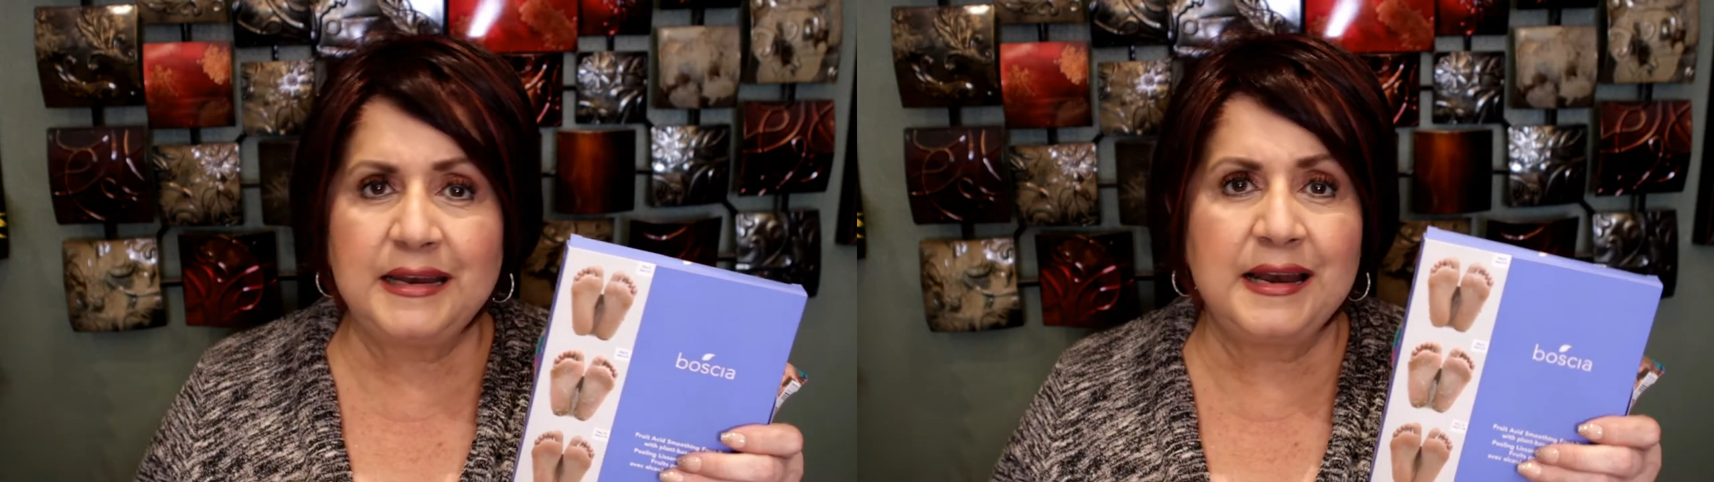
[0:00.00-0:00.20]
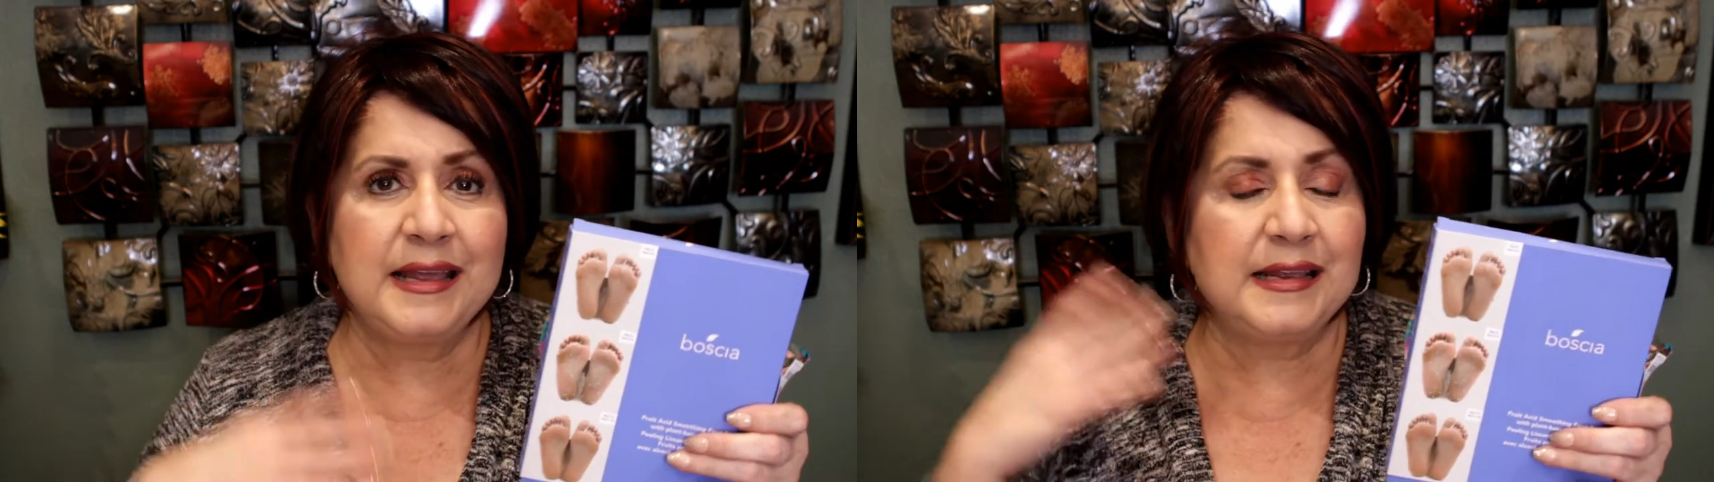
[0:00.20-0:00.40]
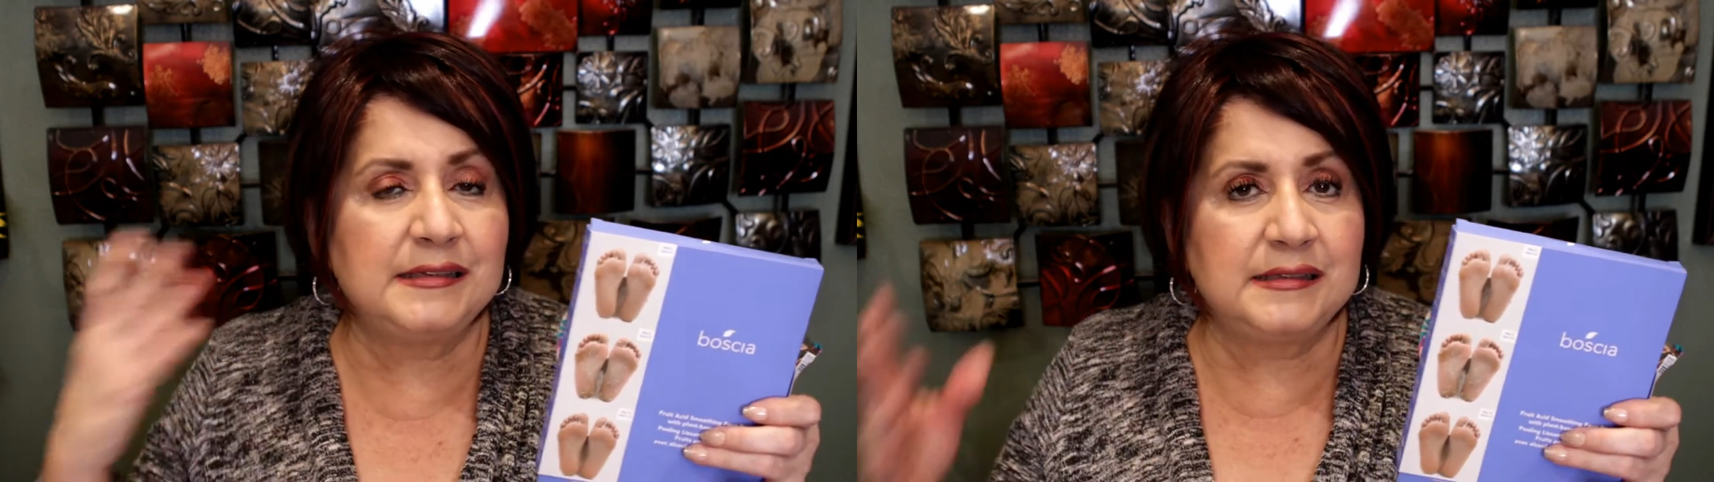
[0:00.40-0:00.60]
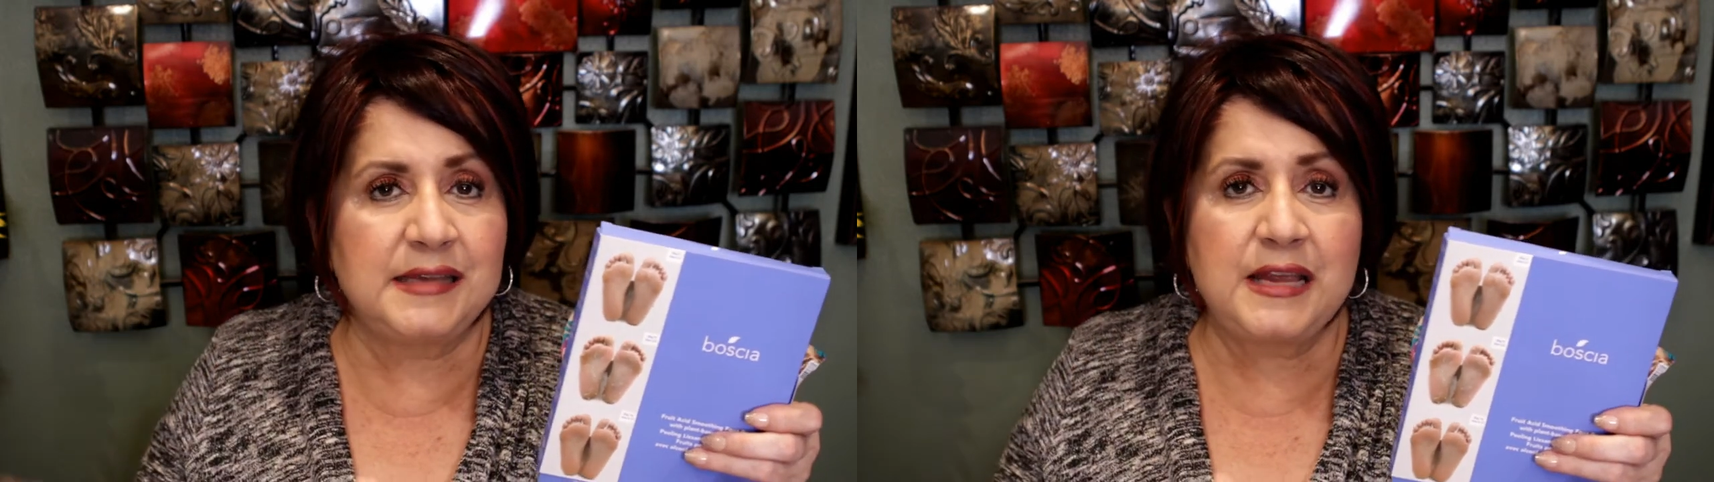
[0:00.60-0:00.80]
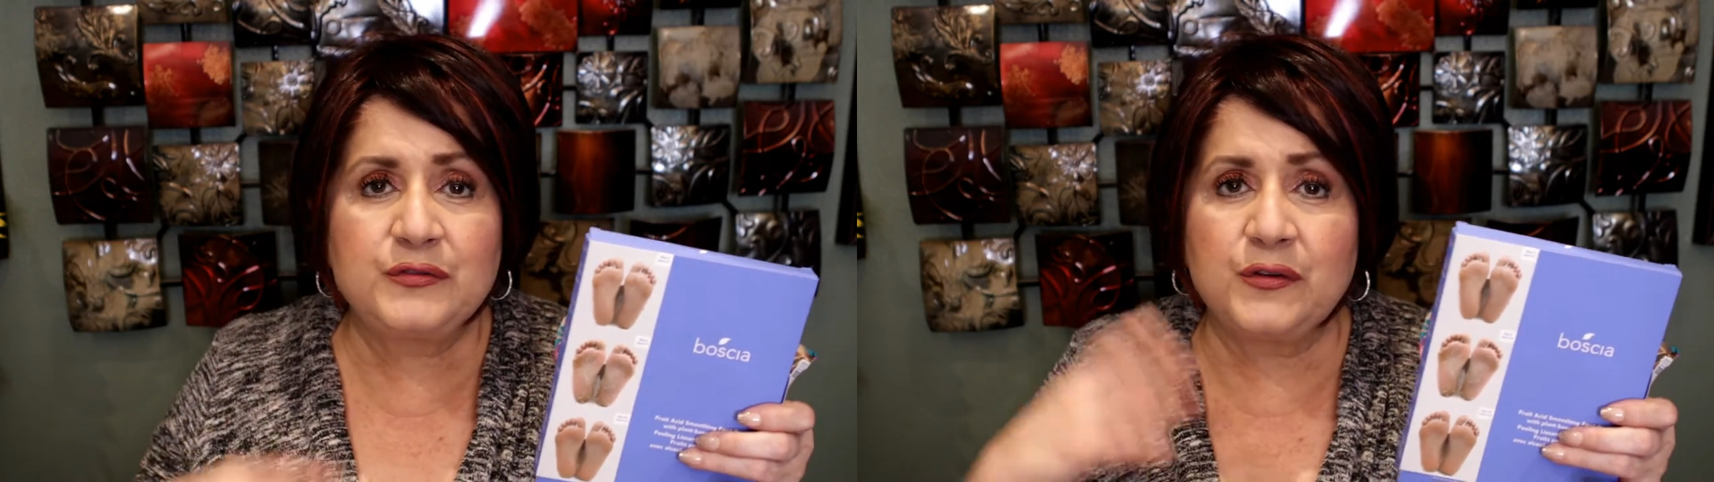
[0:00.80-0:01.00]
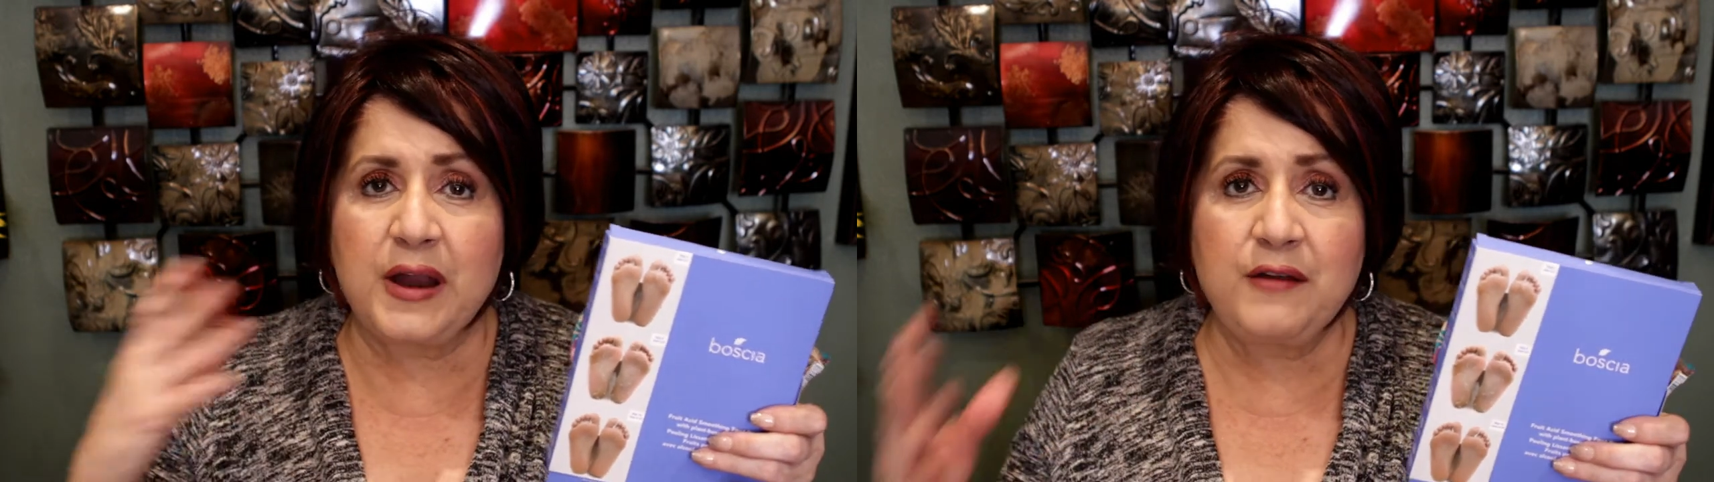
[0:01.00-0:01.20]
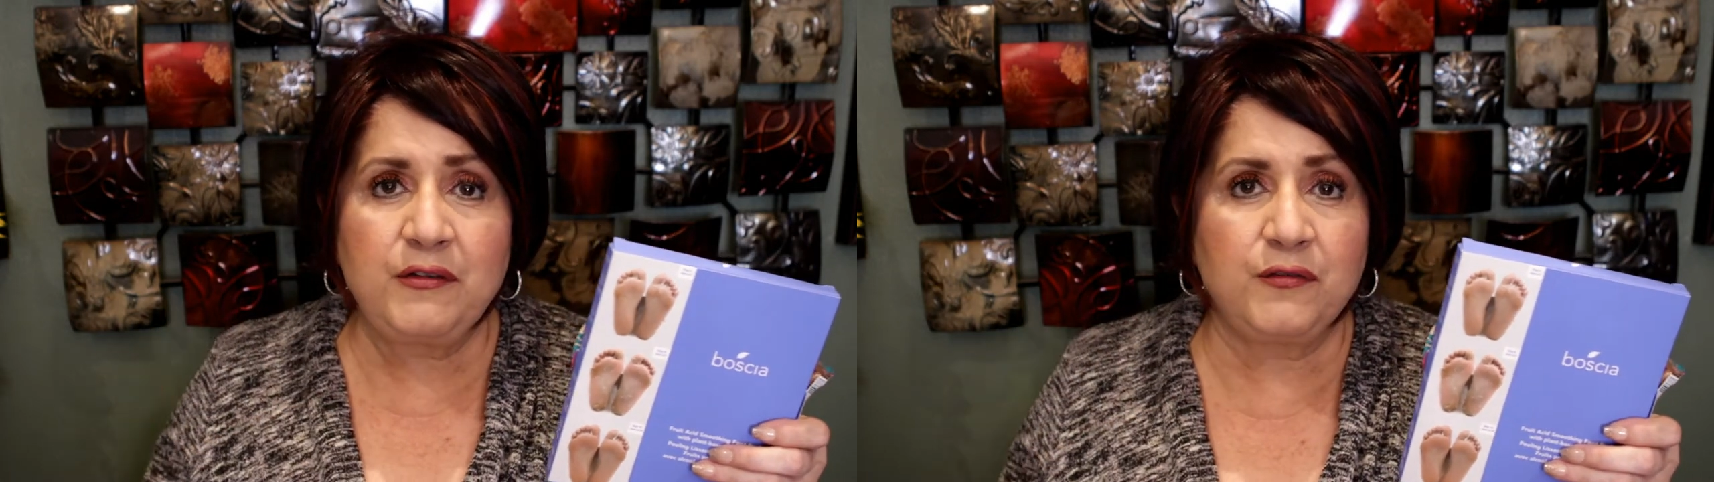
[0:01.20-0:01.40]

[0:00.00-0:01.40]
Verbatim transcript: like it takes forever